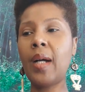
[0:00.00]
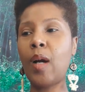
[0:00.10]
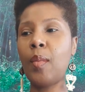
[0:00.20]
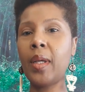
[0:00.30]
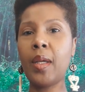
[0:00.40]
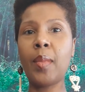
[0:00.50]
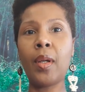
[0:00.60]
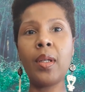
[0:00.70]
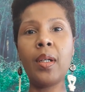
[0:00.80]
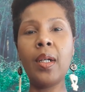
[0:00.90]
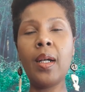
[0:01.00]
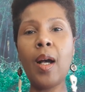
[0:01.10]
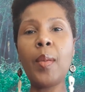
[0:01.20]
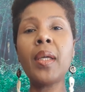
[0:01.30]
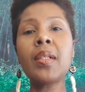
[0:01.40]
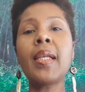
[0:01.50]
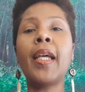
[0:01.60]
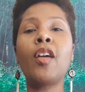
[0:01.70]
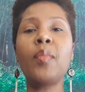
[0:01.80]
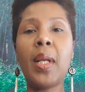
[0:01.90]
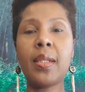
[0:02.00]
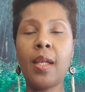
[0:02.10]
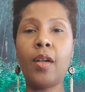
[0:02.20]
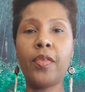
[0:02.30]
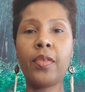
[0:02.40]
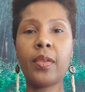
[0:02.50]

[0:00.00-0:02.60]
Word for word: how am I, am I going to, how am I going to take care of myself?